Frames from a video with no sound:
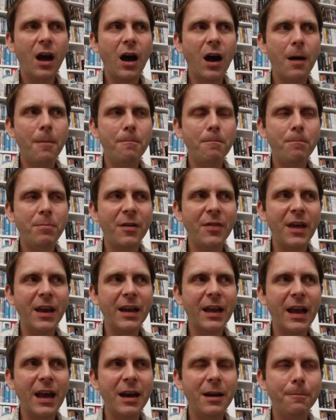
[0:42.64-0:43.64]
Um, but
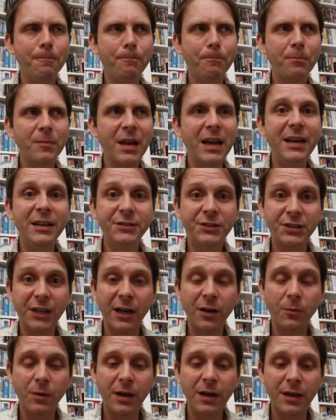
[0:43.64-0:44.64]
then again, it is
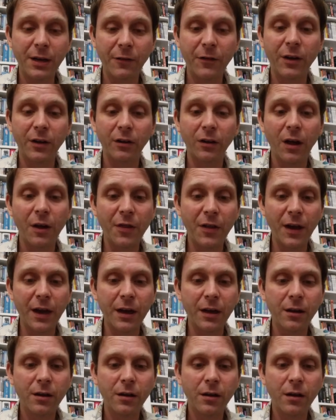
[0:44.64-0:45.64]
genuinely difficult, I
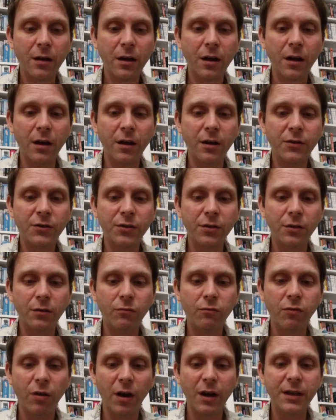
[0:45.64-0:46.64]
think, uh, to
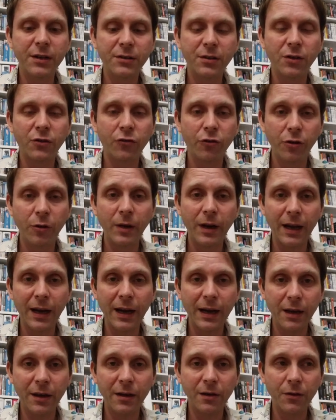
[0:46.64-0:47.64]
write a truly
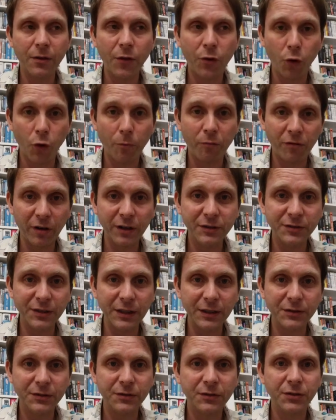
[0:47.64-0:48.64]
alien thought
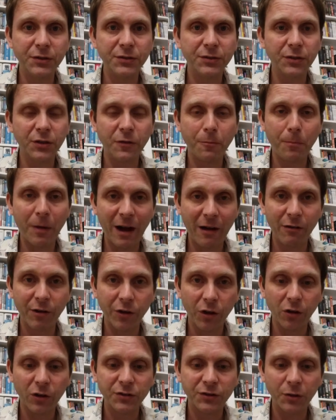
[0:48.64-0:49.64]
process. There's a sort of
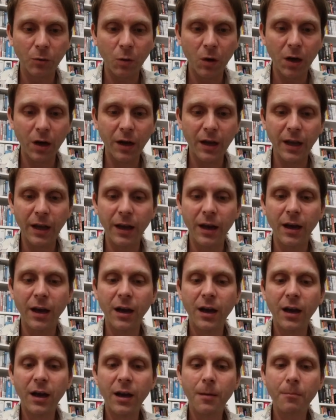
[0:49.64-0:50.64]
paradox at work here
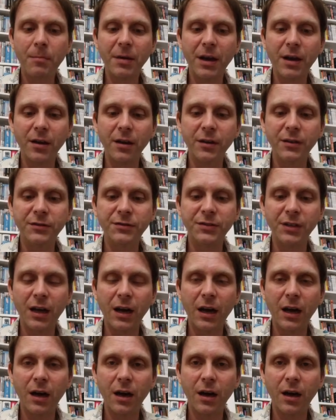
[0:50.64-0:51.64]
because
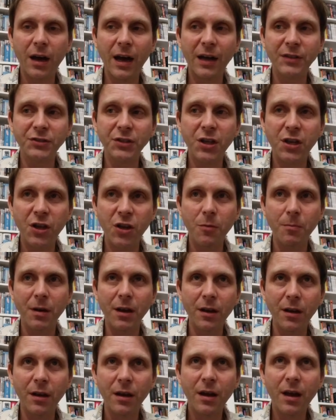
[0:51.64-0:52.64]
uh, as a
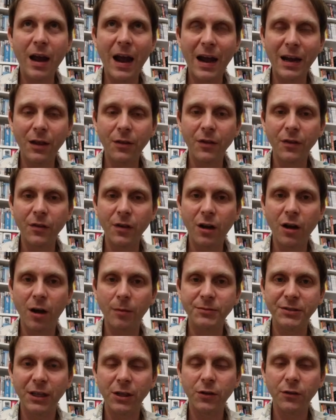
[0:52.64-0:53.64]
human, anything that
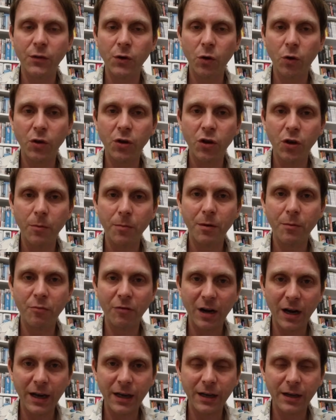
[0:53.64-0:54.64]
comes out of your human
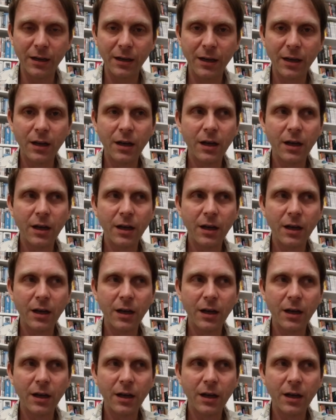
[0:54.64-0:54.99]
brain